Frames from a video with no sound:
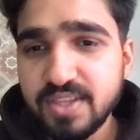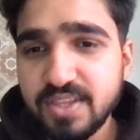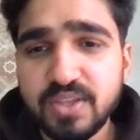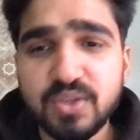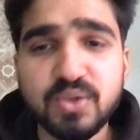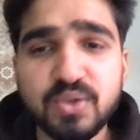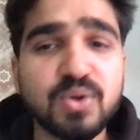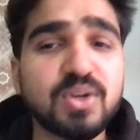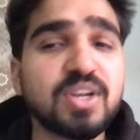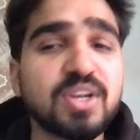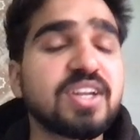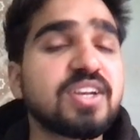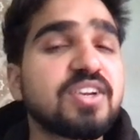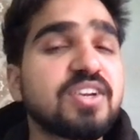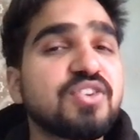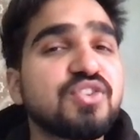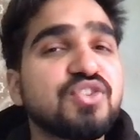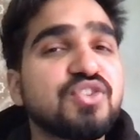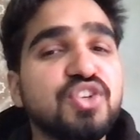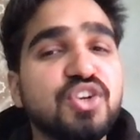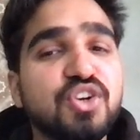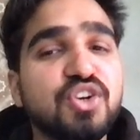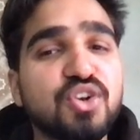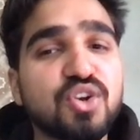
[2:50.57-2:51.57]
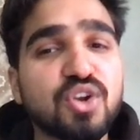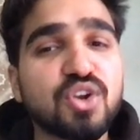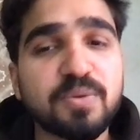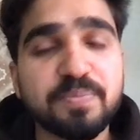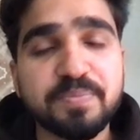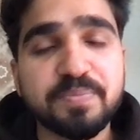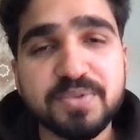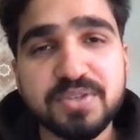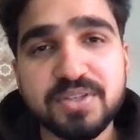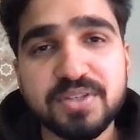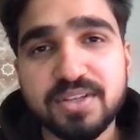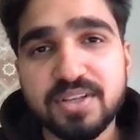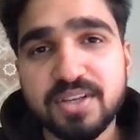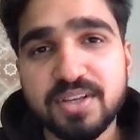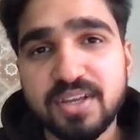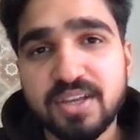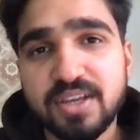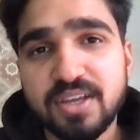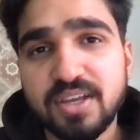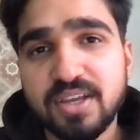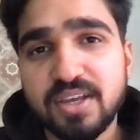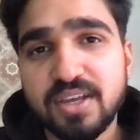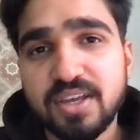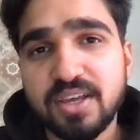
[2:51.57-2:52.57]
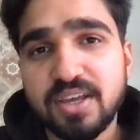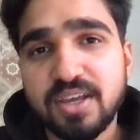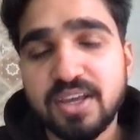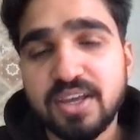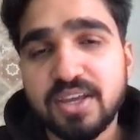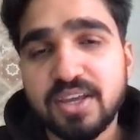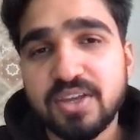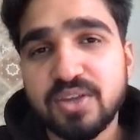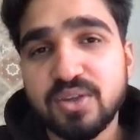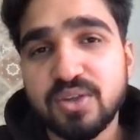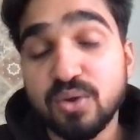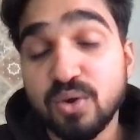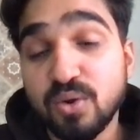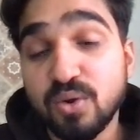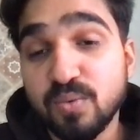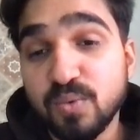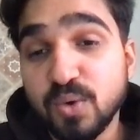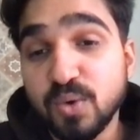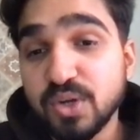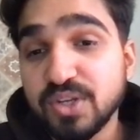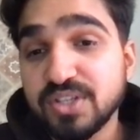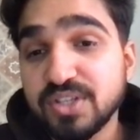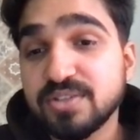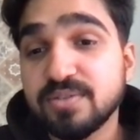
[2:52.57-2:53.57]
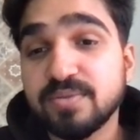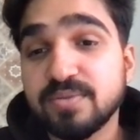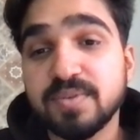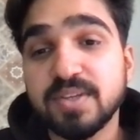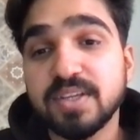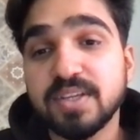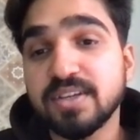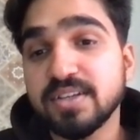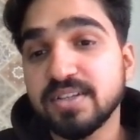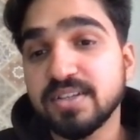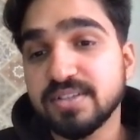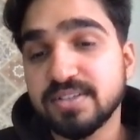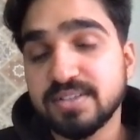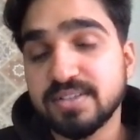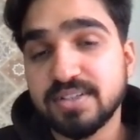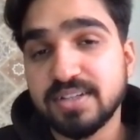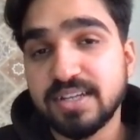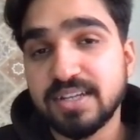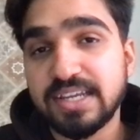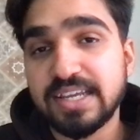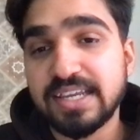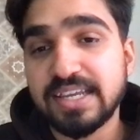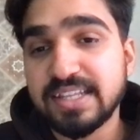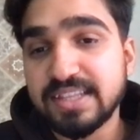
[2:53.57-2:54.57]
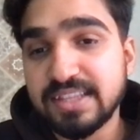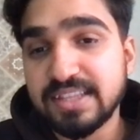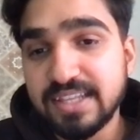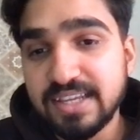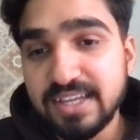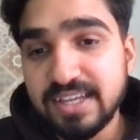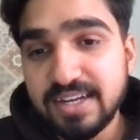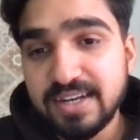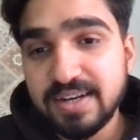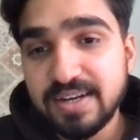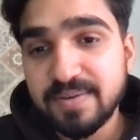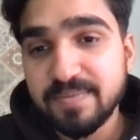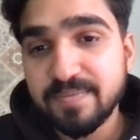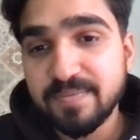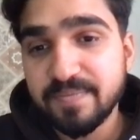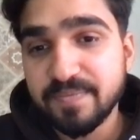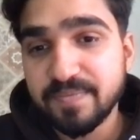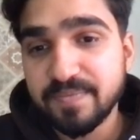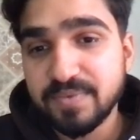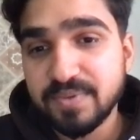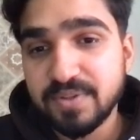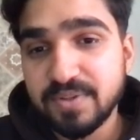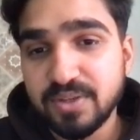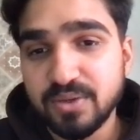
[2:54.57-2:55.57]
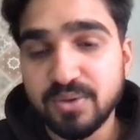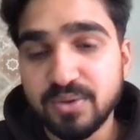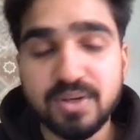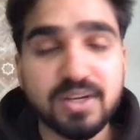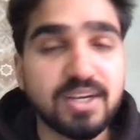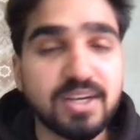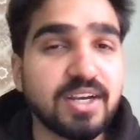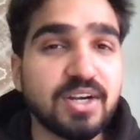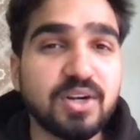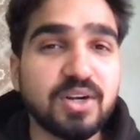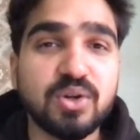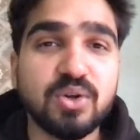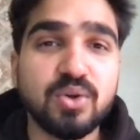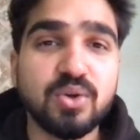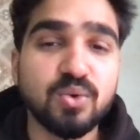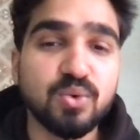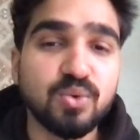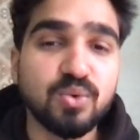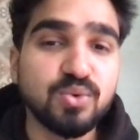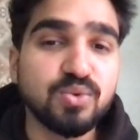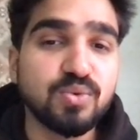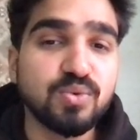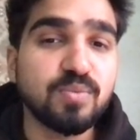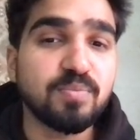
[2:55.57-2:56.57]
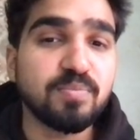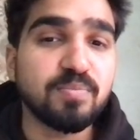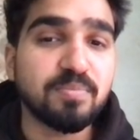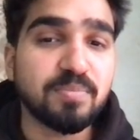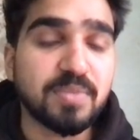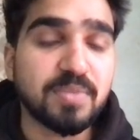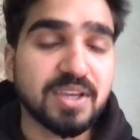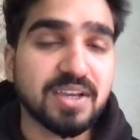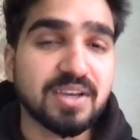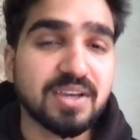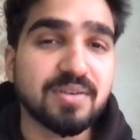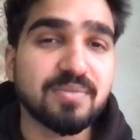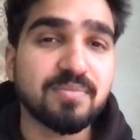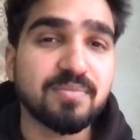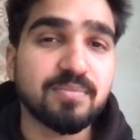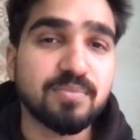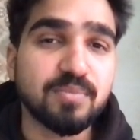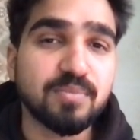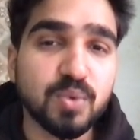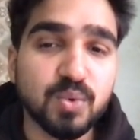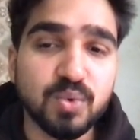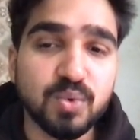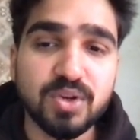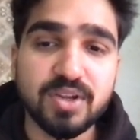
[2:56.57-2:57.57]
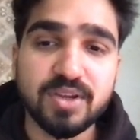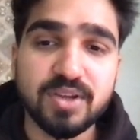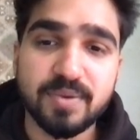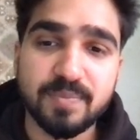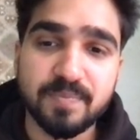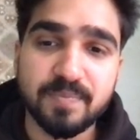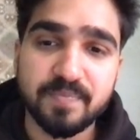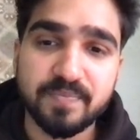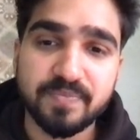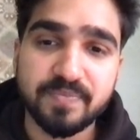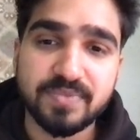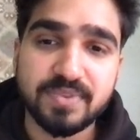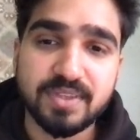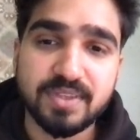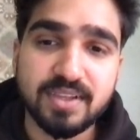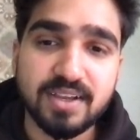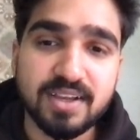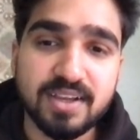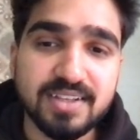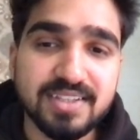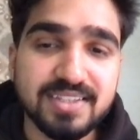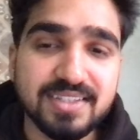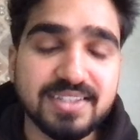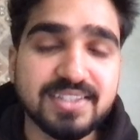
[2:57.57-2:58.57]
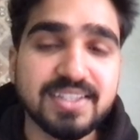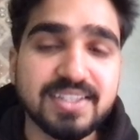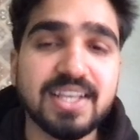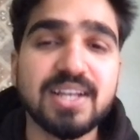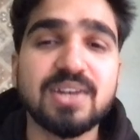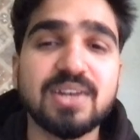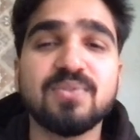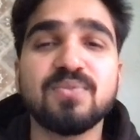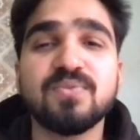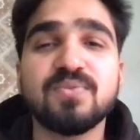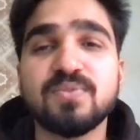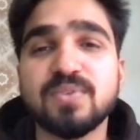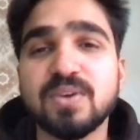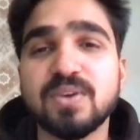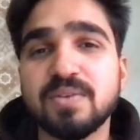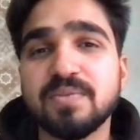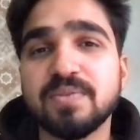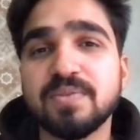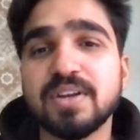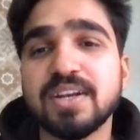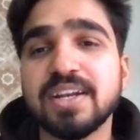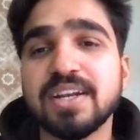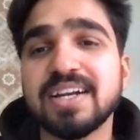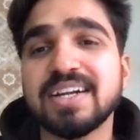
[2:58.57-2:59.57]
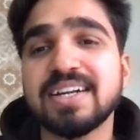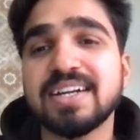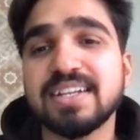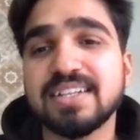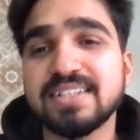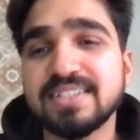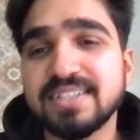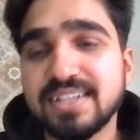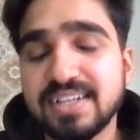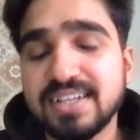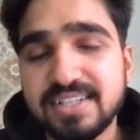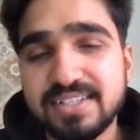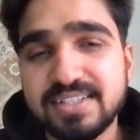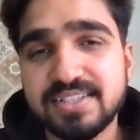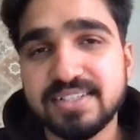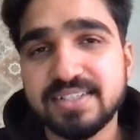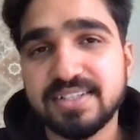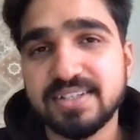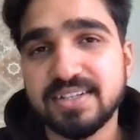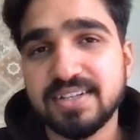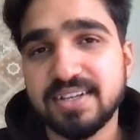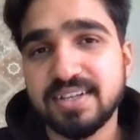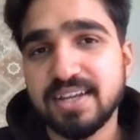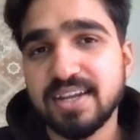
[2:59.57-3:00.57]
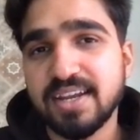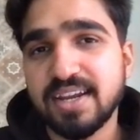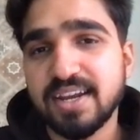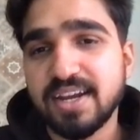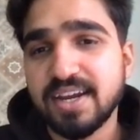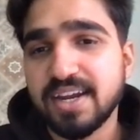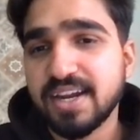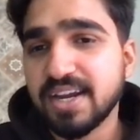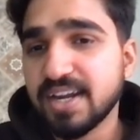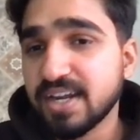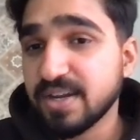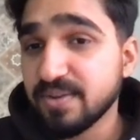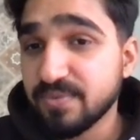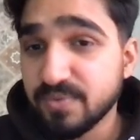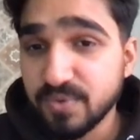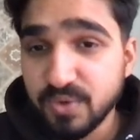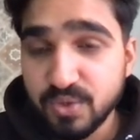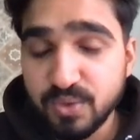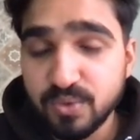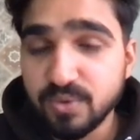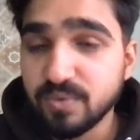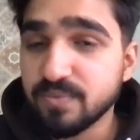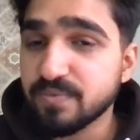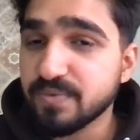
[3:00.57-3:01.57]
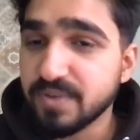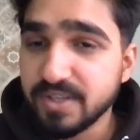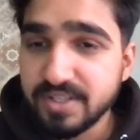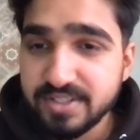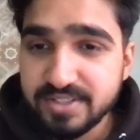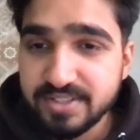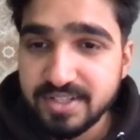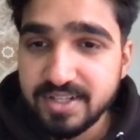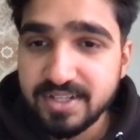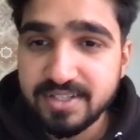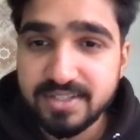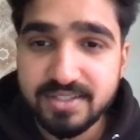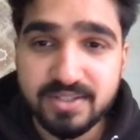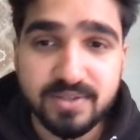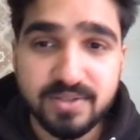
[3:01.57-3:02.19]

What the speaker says: your energy drops, your voice weakens, and then you really do become boring, a self-fulfilling disaster. And if you don't fix this,